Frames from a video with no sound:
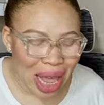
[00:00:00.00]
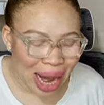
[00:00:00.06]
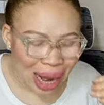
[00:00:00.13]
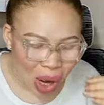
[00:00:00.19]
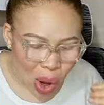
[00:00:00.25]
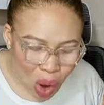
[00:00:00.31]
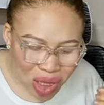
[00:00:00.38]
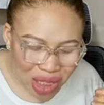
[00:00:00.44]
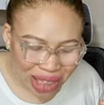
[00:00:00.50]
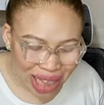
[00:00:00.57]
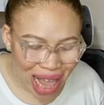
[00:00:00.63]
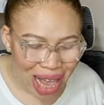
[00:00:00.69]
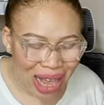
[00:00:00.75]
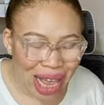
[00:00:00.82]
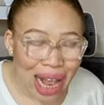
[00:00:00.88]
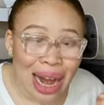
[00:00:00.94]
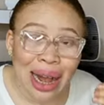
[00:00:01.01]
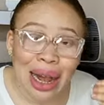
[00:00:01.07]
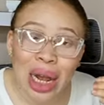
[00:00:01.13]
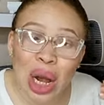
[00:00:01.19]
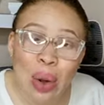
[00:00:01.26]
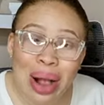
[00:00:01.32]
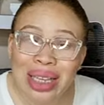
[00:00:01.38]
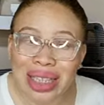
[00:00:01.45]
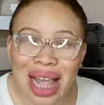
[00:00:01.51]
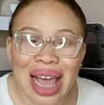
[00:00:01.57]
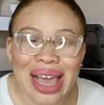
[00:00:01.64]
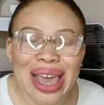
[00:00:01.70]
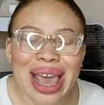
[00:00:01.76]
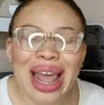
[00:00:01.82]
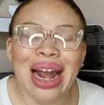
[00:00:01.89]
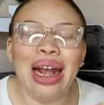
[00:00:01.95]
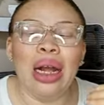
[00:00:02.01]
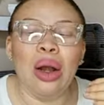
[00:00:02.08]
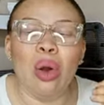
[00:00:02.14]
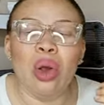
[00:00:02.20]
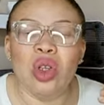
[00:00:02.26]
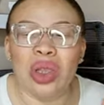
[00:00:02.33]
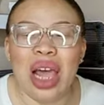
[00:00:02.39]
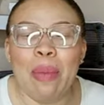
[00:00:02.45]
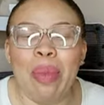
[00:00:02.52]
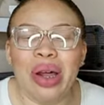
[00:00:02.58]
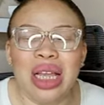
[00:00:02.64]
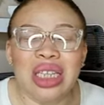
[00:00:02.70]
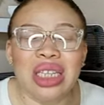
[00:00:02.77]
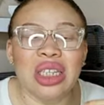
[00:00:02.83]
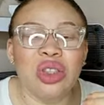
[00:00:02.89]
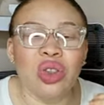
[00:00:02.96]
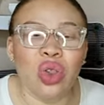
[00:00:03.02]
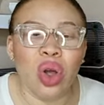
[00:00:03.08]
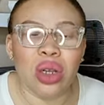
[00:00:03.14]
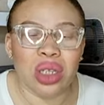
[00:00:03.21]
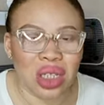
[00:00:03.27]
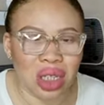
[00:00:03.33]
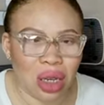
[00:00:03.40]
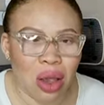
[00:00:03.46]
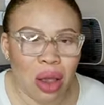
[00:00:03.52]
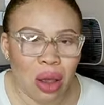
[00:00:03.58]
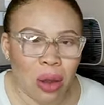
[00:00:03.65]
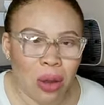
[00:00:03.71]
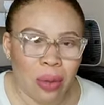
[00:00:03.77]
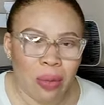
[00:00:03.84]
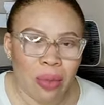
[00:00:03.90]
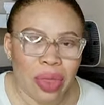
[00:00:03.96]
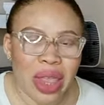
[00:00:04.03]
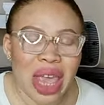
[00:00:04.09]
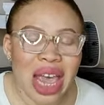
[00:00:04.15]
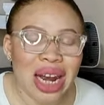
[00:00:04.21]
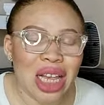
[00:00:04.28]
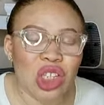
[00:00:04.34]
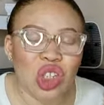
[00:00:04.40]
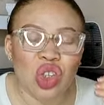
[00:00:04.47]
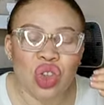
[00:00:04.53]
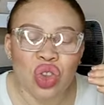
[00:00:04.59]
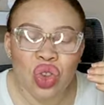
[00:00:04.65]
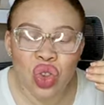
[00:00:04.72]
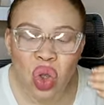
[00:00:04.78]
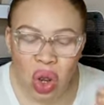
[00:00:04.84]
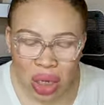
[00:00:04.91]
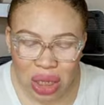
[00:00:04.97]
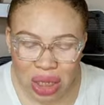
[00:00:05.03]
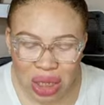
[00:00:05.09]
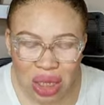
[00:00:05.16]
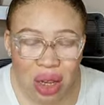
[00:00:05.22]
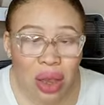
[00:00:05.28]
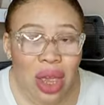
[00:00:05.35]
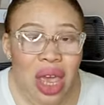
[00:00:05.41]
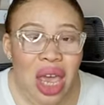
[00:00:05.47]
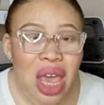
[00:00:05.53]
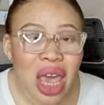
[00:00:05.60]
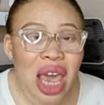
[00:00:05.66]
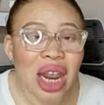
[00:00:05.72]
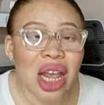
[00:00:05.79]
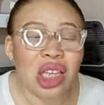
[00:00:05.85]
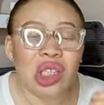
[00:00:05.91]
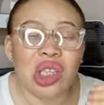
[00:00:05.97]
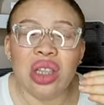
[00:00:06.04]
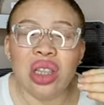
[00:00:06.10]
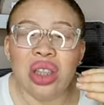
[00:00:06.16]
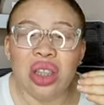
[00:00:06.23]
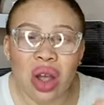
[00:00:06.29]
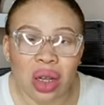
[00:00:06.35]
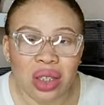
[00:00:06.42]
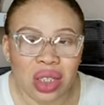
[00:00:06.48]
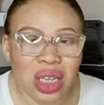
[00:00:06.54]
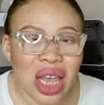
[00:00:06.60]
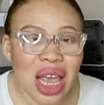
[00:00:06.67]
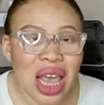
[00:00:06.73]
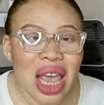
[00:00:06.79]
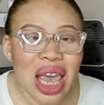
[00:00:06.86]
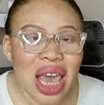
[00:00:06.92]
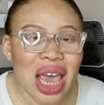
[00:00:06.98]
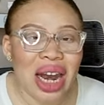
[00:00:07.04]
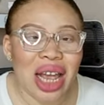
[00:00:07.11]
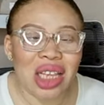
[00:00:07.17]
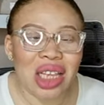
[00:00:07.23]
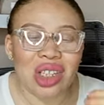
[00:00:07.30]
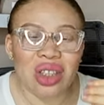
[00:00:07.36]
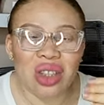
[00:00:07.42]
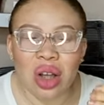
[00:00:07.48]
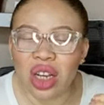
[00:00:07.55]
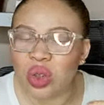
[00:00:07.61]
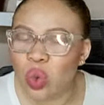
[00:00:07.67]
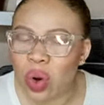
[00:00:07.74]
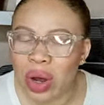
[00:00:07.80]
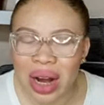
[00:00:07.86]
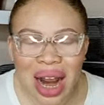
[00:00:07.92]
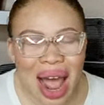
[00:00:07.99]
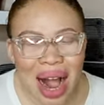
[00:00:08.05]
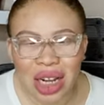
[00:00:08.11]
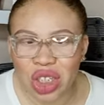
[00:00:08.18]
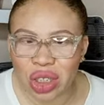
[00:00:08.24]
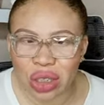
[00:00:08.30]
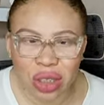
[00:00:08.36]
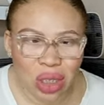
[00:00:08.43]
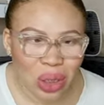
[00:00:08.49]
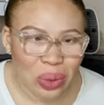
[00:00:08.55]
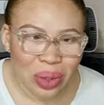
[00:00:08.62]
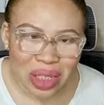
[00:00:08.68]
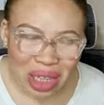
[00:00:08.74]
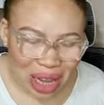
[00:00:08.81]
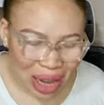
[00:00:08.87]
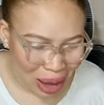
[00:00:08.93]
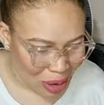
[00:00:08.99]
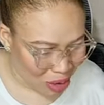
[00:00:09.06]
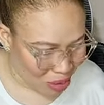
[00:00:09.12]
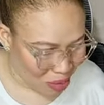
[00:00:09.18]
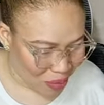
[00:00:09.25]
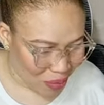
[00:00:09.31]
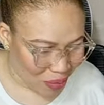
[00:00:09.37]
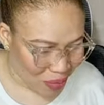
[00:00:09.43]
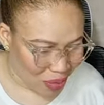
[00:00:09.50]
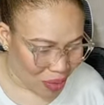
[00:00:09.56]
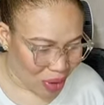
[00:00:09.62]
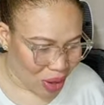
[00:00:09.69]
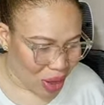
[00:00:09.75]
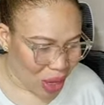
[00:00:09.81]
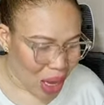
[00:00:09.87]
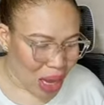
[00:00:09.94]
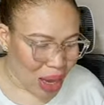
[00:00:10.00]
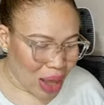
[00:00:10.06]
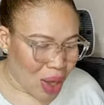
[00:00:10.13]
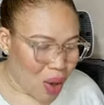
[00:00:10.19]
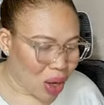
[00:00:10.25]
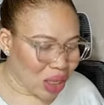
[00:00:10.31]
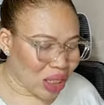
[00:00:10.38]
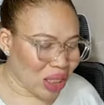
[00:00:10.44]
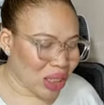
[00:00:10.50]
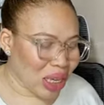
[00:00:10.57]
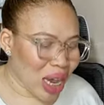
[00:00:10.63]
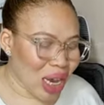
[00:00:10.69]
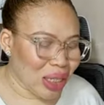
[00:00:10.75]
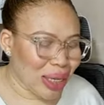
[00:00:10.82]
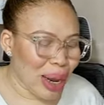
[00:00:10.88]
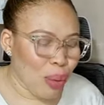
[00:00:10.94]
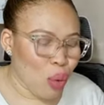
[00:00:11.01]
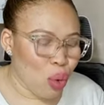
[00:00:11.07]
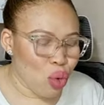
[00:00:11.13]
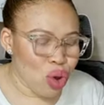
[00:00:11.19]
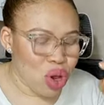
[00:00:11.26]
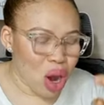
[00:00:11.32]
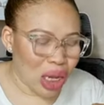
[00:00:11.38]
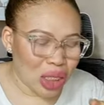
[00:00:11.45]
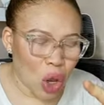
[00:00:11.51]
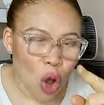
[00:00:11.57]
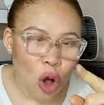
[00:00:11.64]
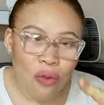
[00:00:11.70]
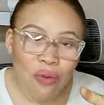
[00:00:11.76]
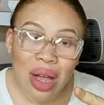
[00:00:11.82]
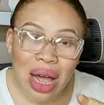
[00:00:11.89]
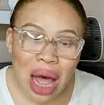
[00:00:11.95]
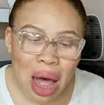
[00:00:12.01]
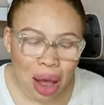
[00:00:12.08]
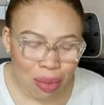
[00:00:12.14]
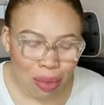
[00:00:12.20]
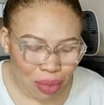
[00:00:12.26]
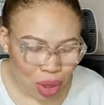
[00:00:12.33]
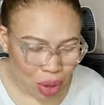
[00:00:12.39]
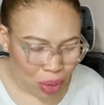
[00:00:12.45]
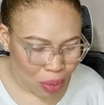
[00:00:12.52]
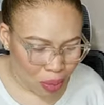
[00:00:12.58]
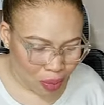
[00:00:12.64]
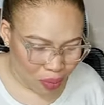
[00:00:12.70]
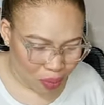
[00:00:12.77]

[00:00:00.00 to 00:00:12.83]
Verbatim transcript: It looks like, it looks like, it looks like, but it's not. It is not. It is not. It is not what it actually looks like. God said, They will not overcome you